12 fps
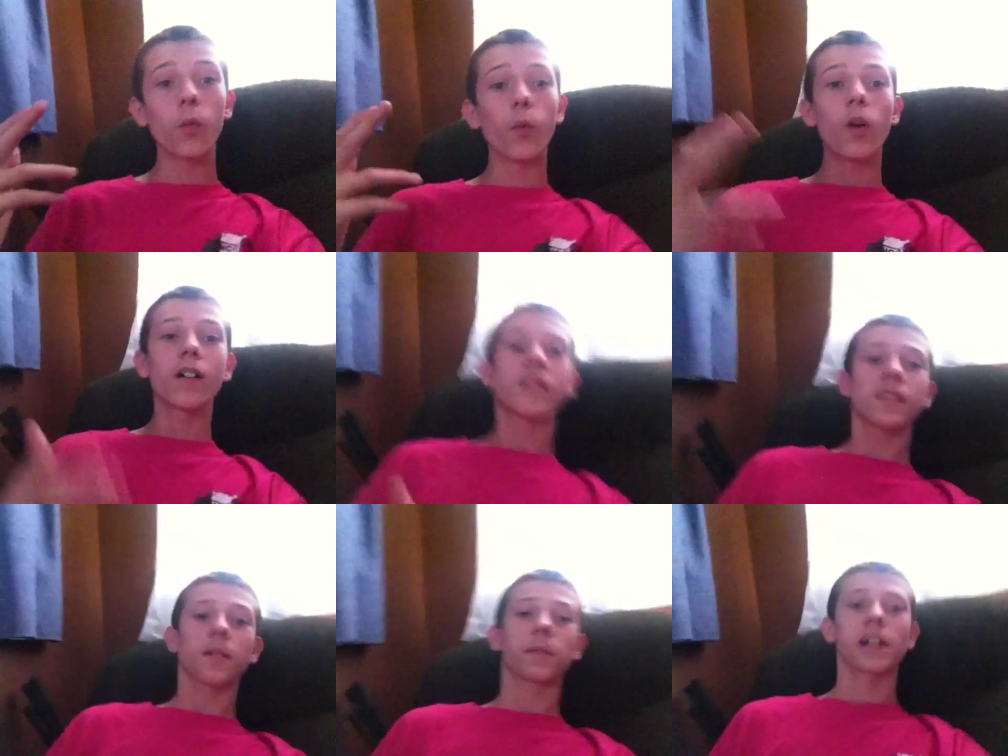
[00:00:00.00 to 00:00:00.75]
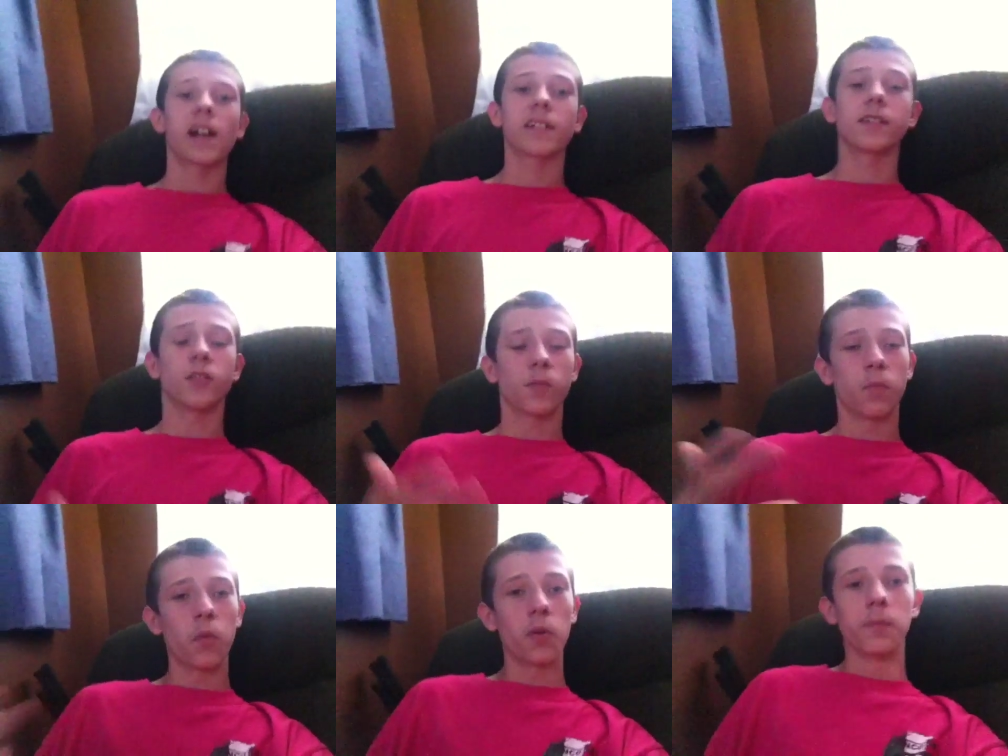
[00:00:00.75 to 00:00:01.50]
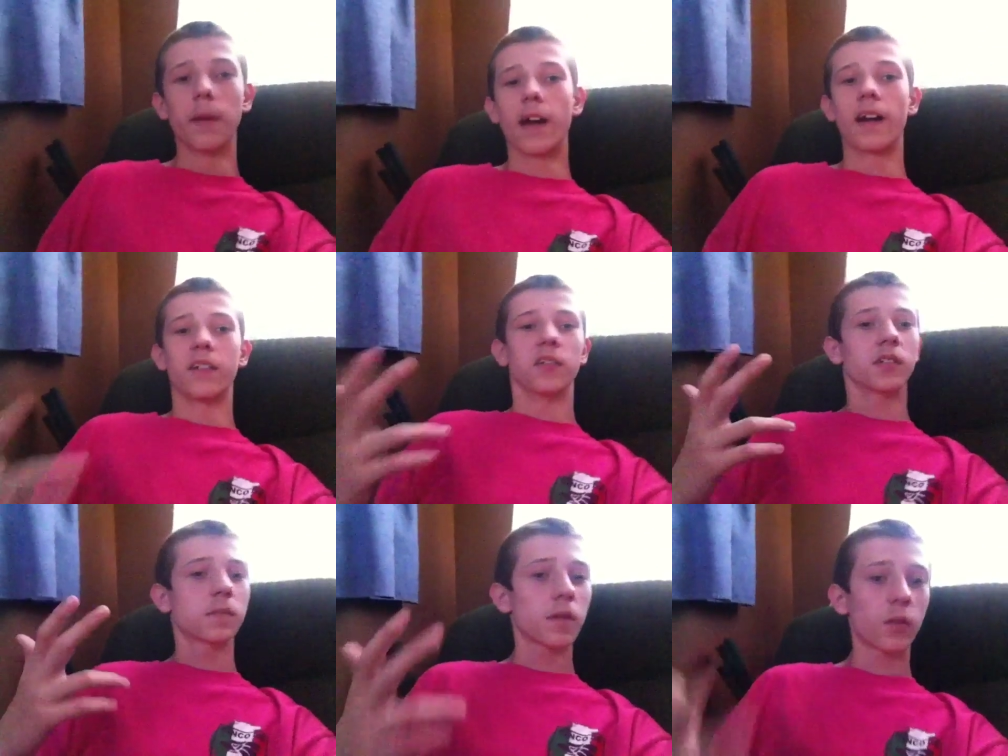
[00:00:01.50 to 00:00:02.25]
What is up guys, it's your boy Matt. I know
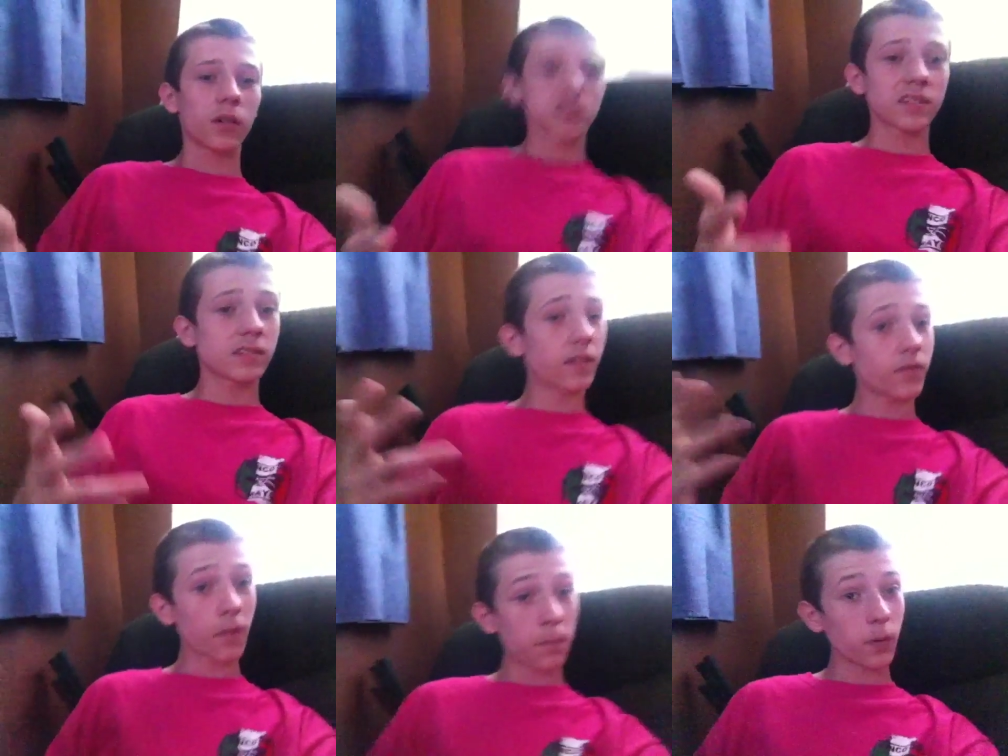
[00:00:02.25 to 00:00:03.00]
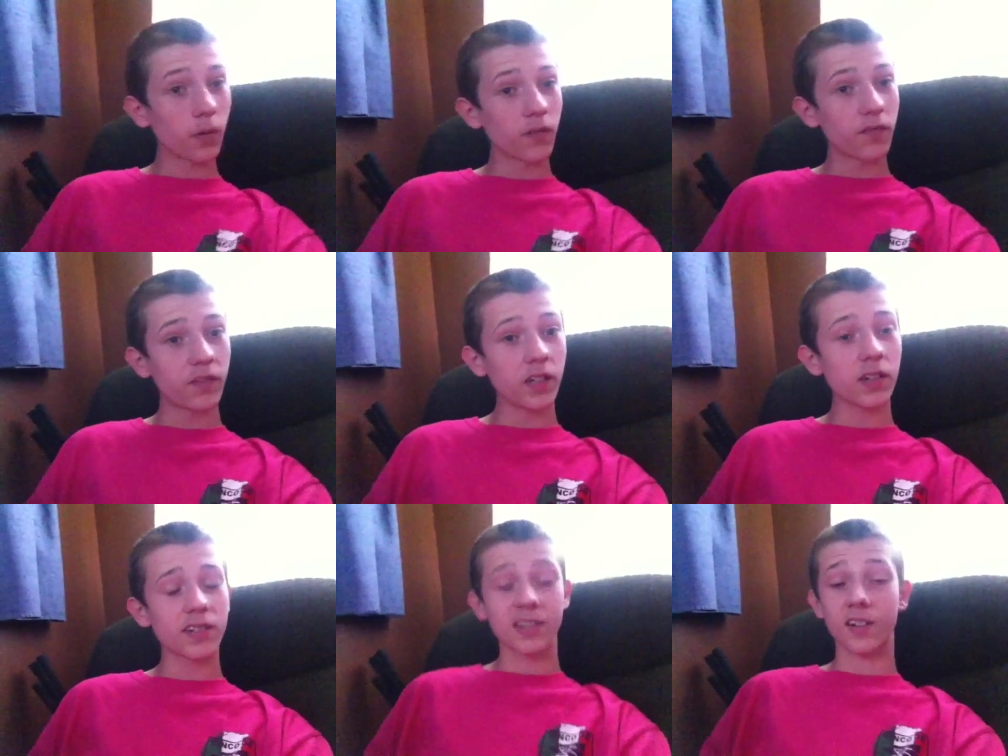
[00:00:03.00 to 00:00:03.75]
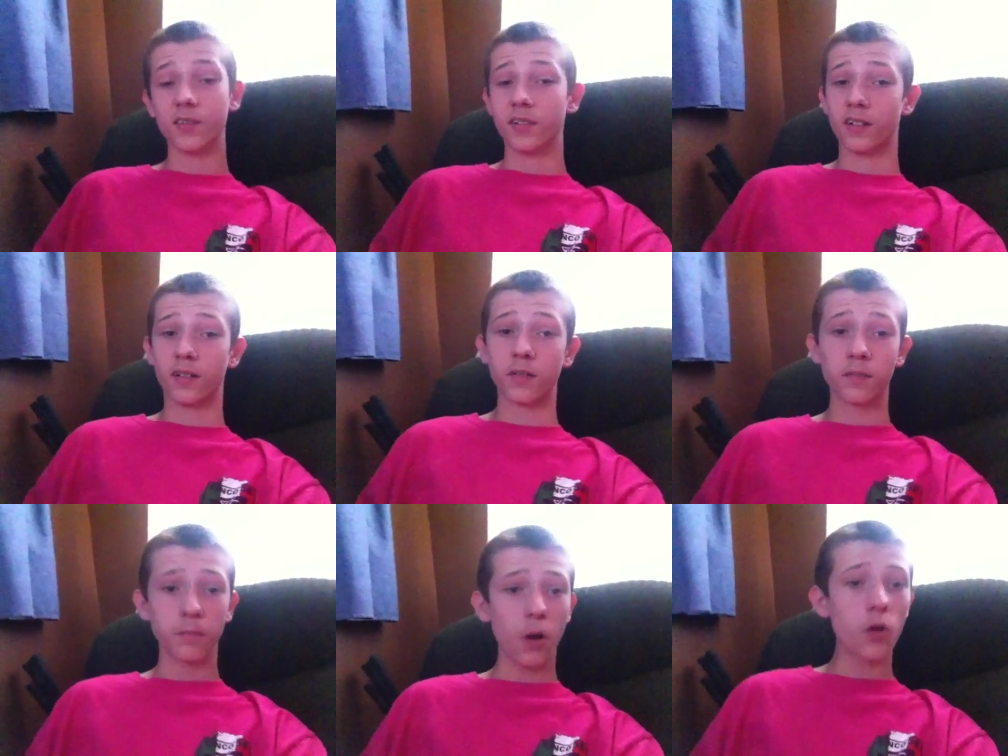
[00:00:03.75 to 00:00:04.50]
it's been a while since I've uploaded a video, I said I was going to
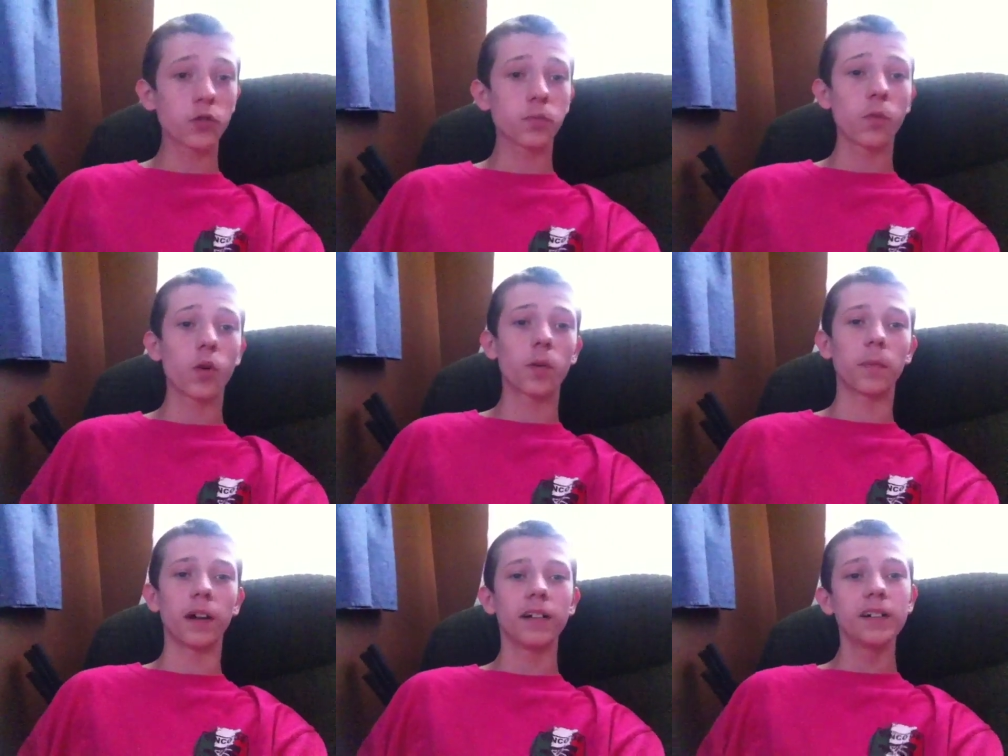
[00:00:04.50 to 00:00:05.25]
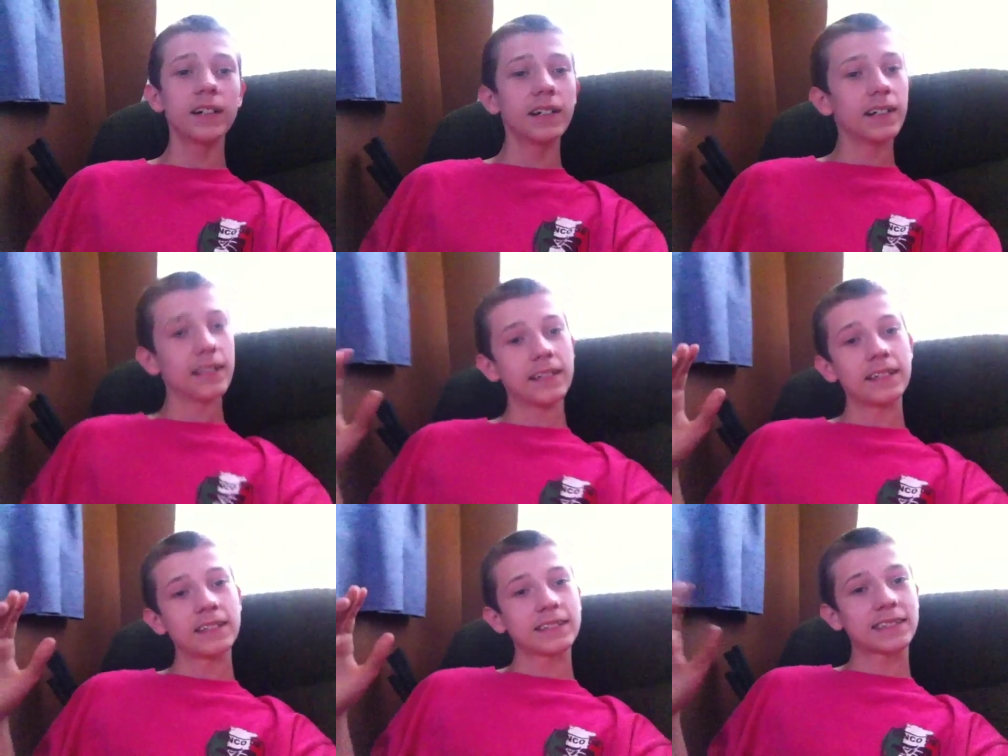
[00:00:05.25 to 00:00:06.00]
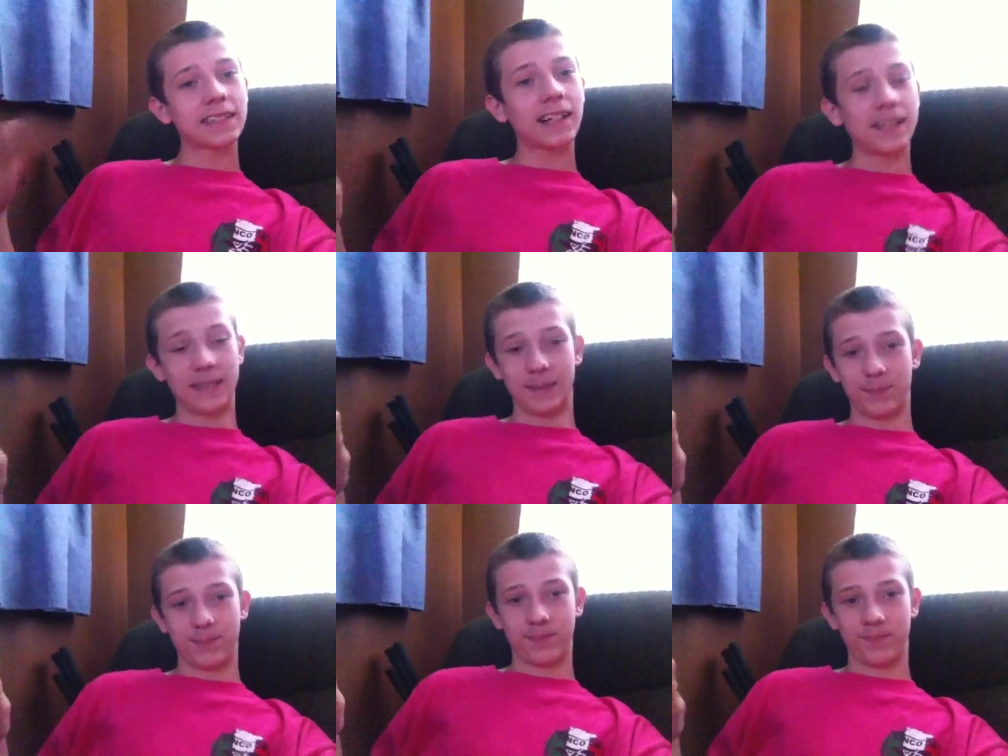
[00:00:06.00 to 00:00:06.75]
post more, but sorry.
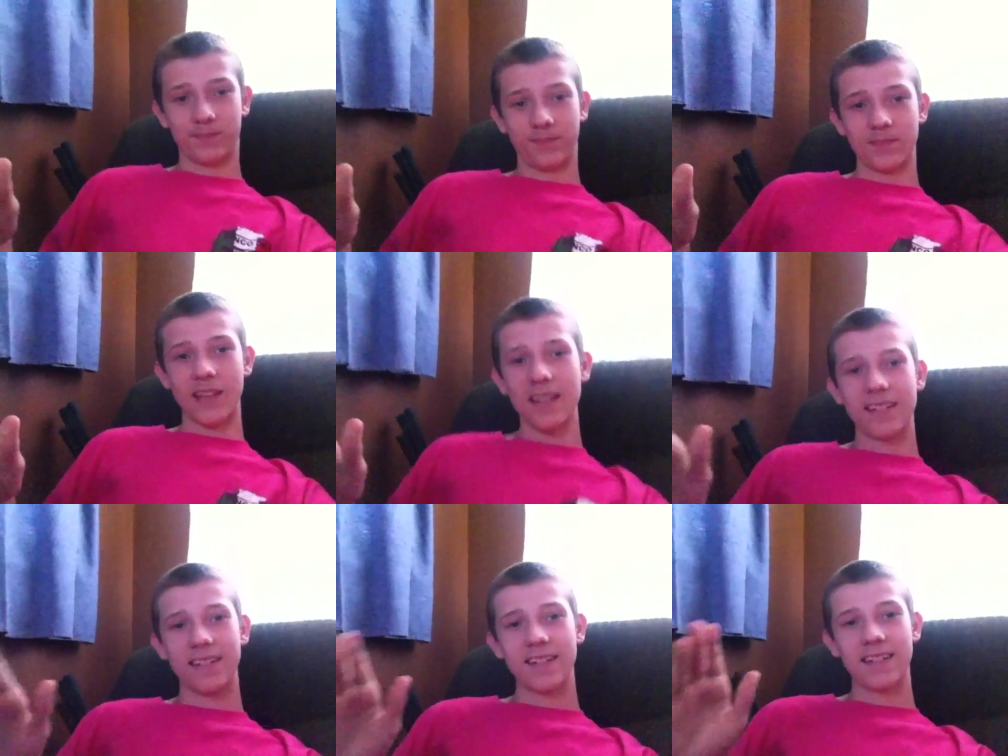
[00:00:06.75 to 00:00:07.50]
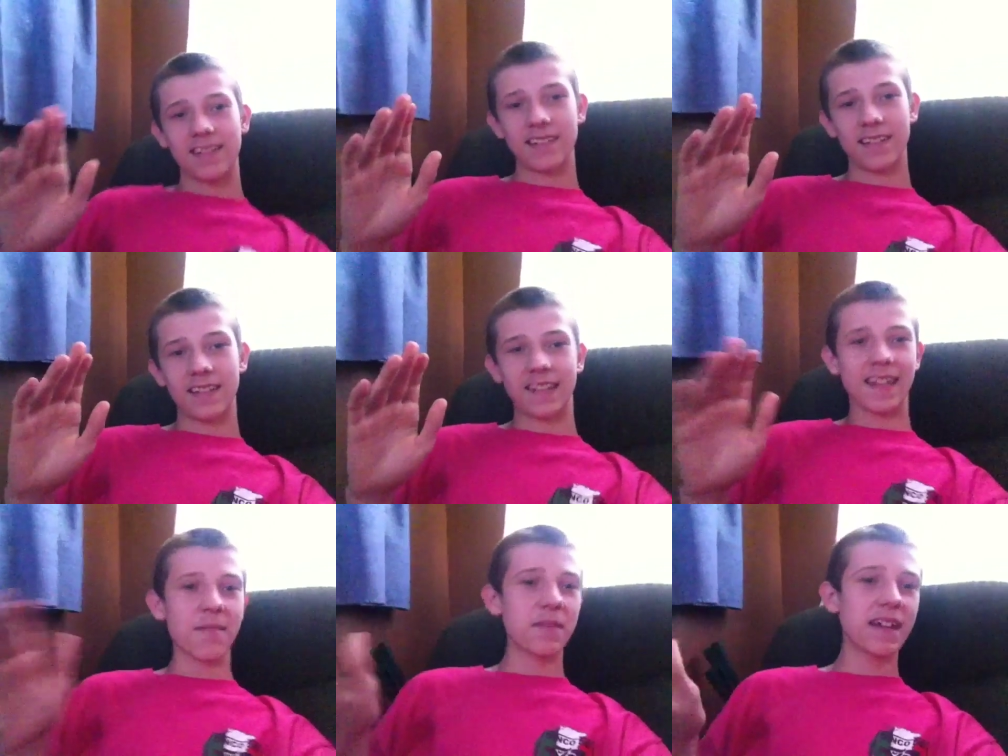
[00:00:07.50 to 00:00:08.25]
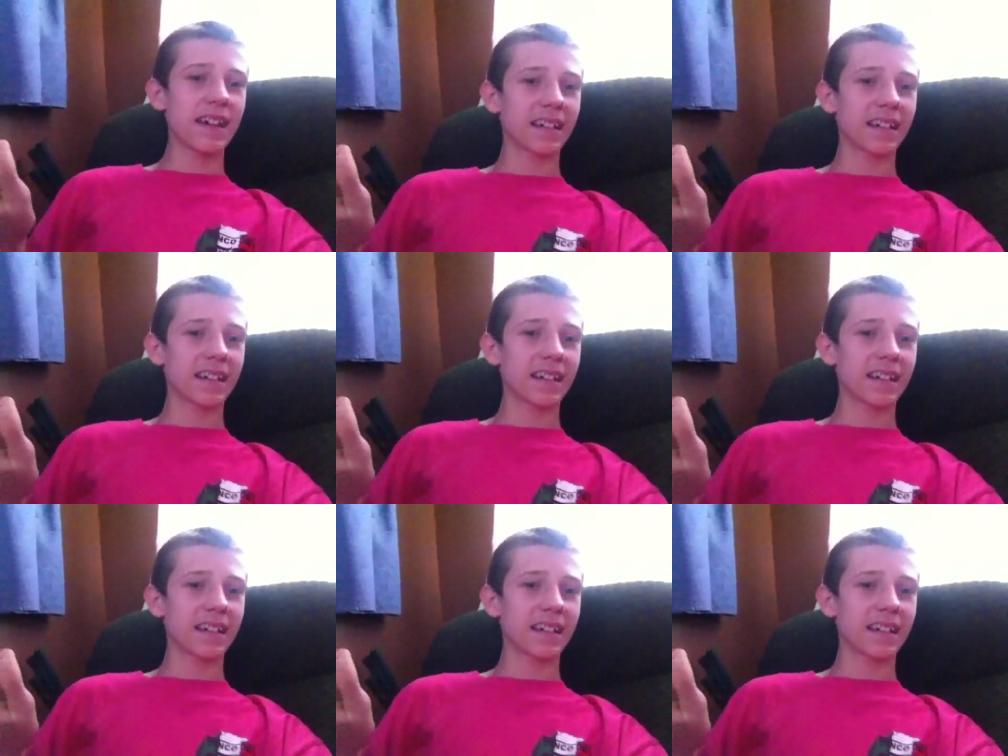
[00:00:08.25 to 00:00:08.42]
Let me